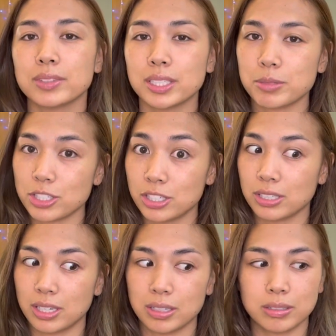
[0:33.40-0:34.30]
just chilling
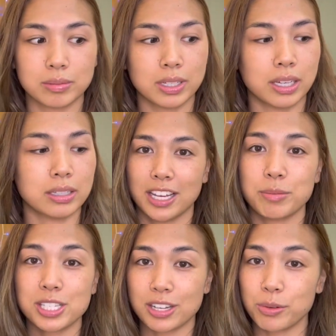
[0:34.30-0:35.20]
at home, okay? I'm
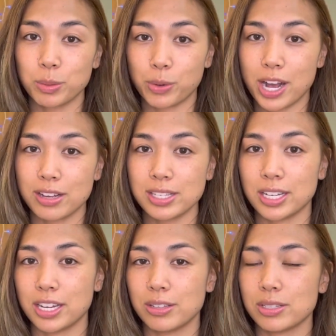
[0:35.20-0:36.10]
gonna start with brows, and
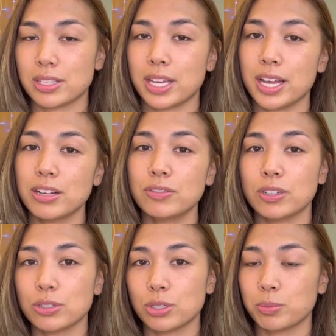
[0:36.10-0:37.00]
I use the e.l.f.
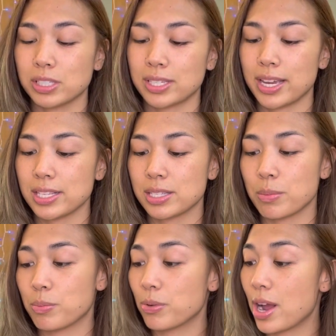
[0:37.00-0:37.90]
Ultra Precise
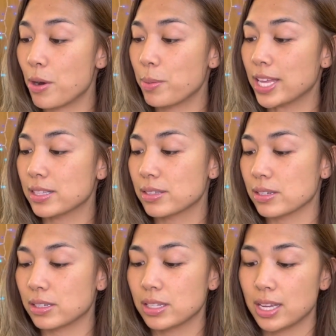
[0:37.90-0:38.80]
Brow
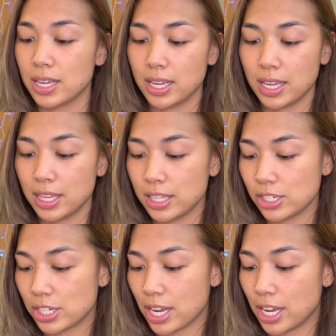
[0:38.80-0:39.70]
Pencil in the
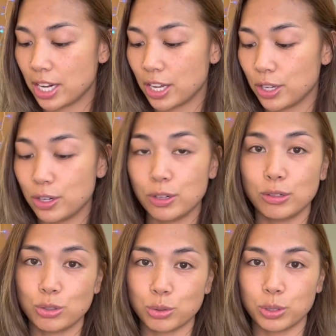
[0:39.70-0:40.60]
shade
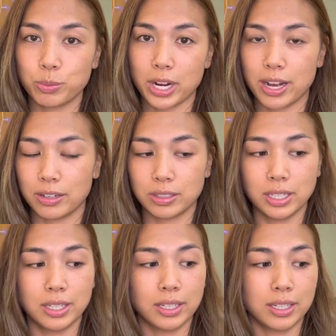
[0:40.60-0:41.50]
Neutral Brown.
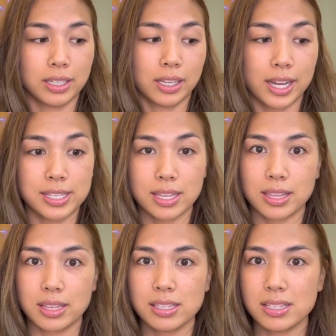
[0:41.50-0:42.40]
Guys,
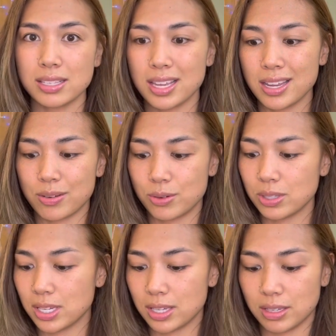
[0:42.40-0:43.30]
this is like
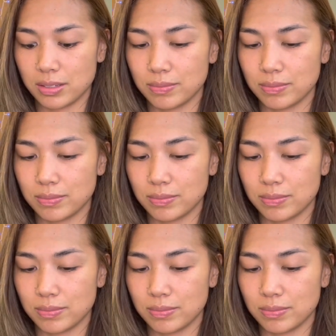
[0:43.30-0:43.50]
only